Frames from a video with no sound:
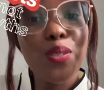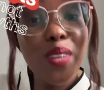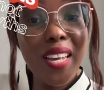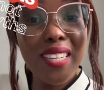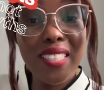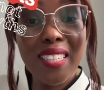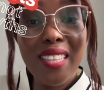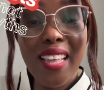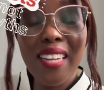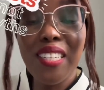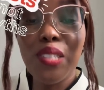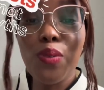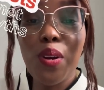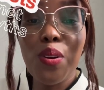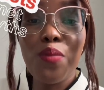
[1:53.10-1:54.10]
yes, that
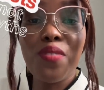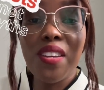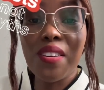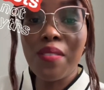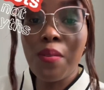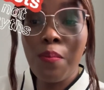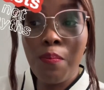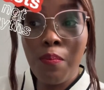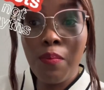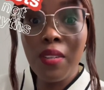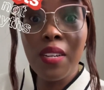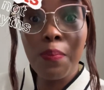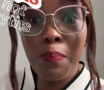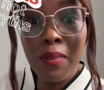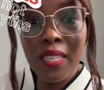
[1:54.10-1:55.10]
is one of the
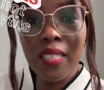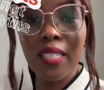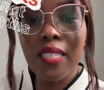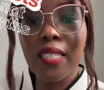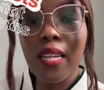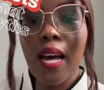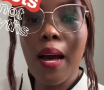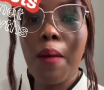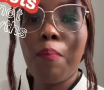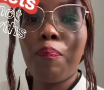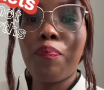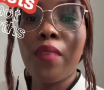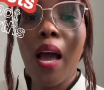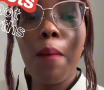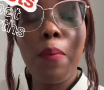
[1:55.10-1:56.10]
myths
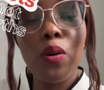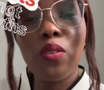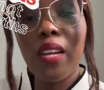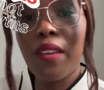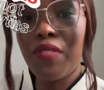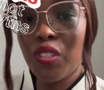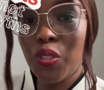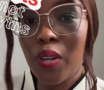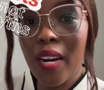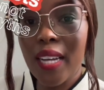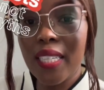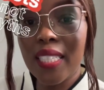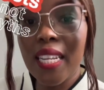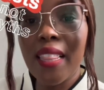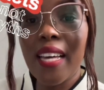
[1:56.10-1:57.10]
about life
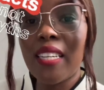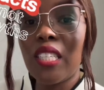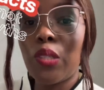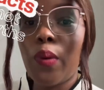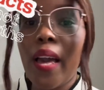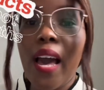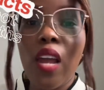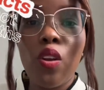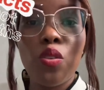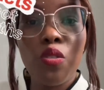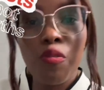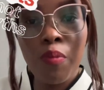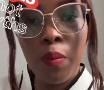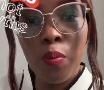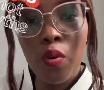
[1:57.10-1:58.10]
insurance, and that is why a lot
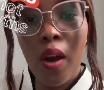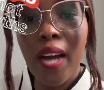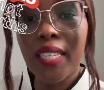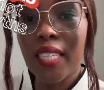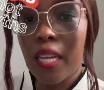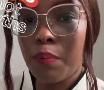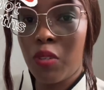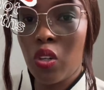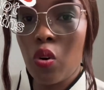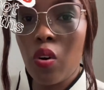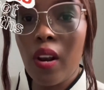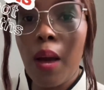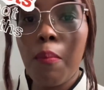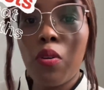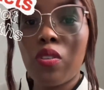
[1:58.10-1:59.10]
of people are skeptical
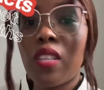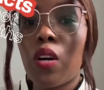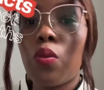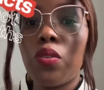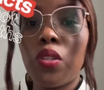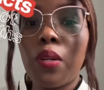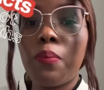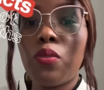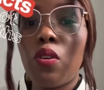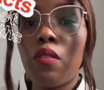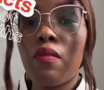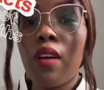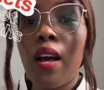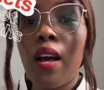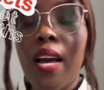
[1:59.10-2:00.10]
about the concept
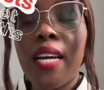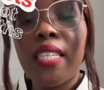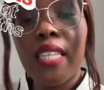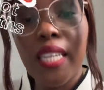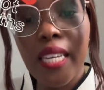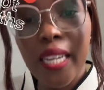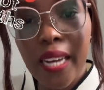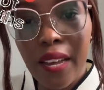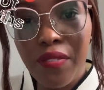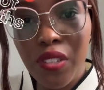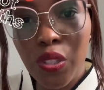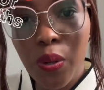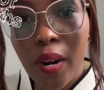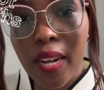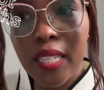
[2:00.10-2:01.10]
of taking life
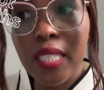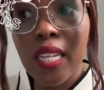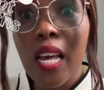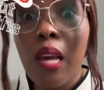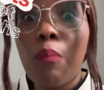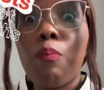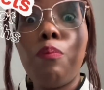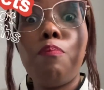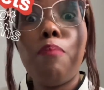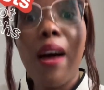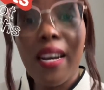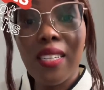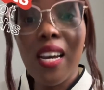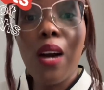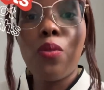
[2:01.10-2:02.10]
insurance.
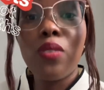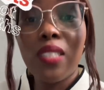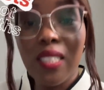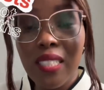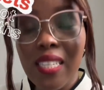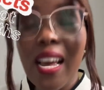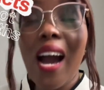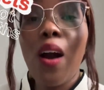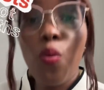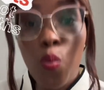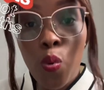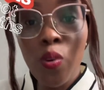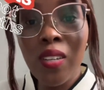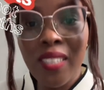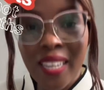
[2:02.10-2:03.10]
But I
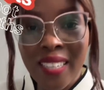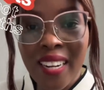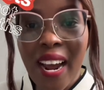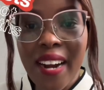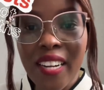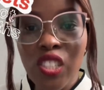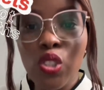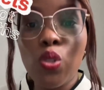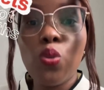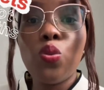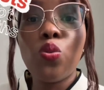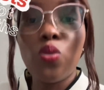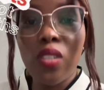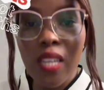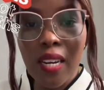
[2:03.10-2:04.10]
would encourage you
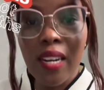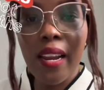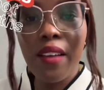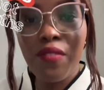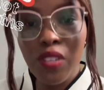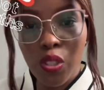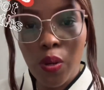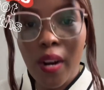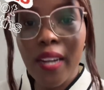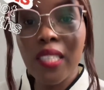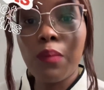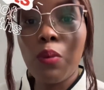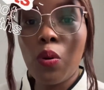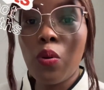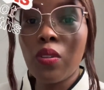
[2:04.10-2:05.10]
to take life insurance,
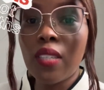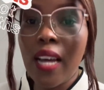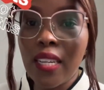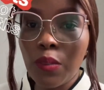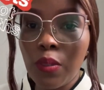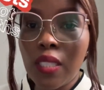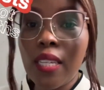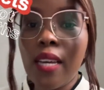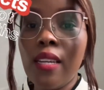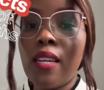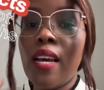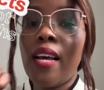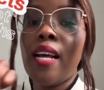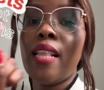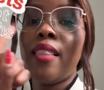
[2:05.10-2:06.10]
because as we said,
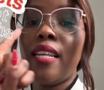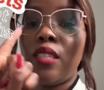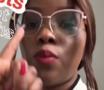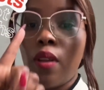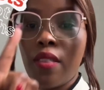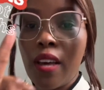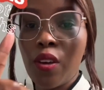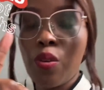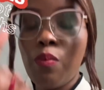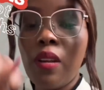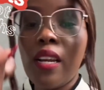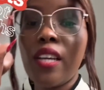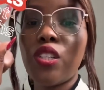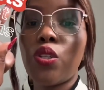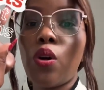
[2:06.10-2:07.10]
there's wealth
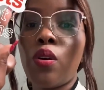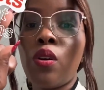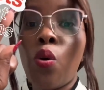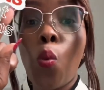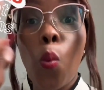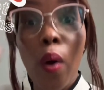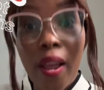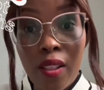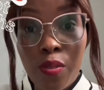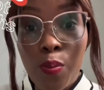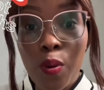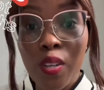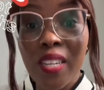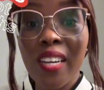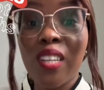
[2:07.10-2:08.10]
accumulation, wealth
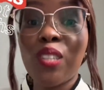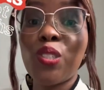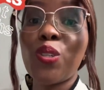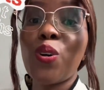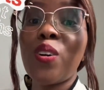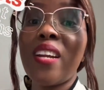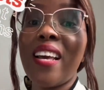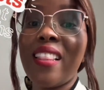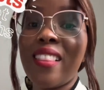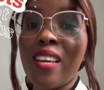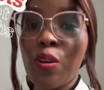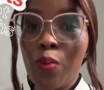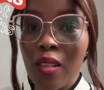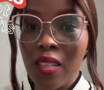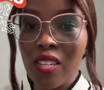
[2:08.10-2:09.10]
protection, and
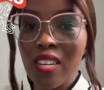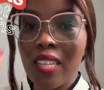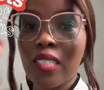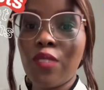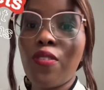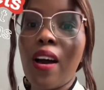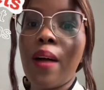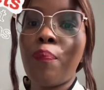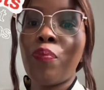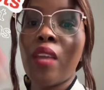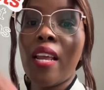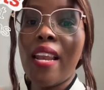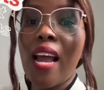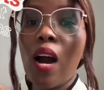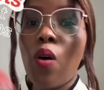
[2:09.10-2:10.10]
then wealth transfer.
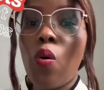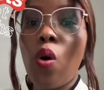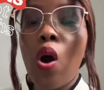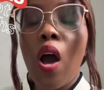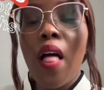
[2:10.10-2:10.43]
Now,